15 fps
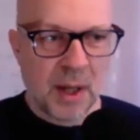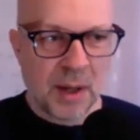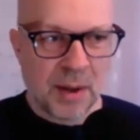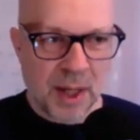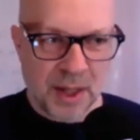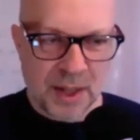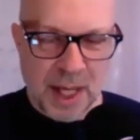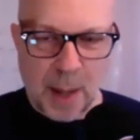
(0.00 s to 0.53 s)

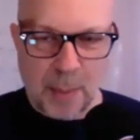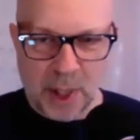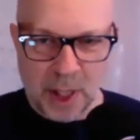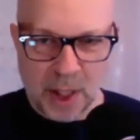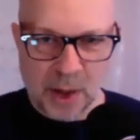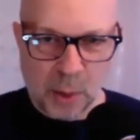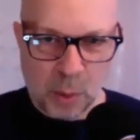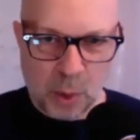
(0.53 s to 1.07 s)
things happening
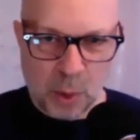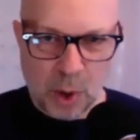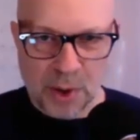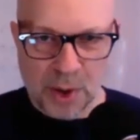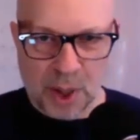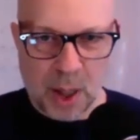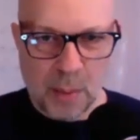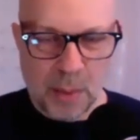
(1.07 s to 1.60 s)
in the world
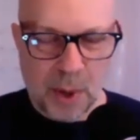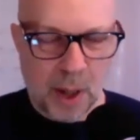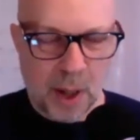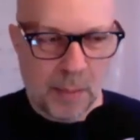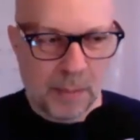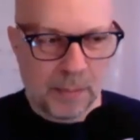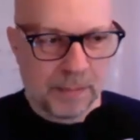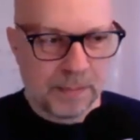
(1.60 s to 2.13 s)
that
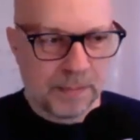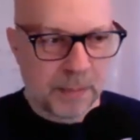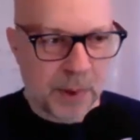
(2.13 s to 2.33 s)
come,